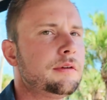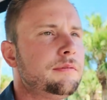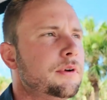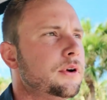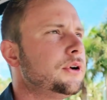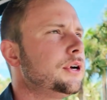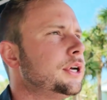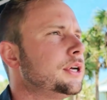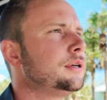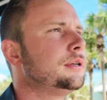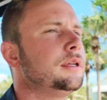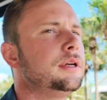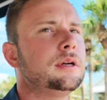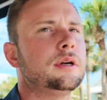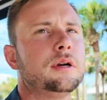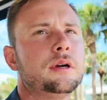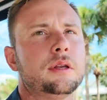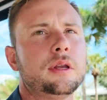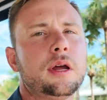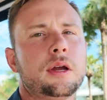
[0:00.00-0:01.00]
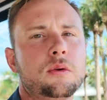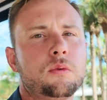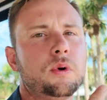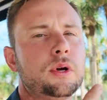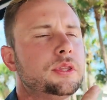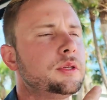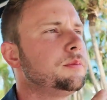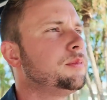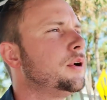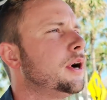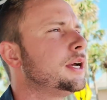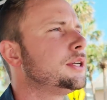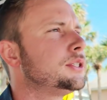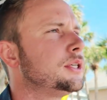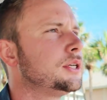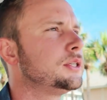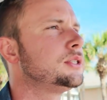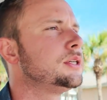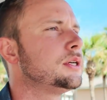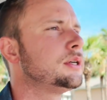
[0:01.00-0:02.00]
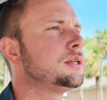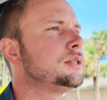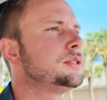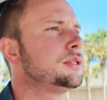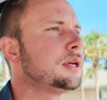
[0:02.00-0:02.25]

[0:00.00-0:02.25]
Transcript: very clear, like, what the process is.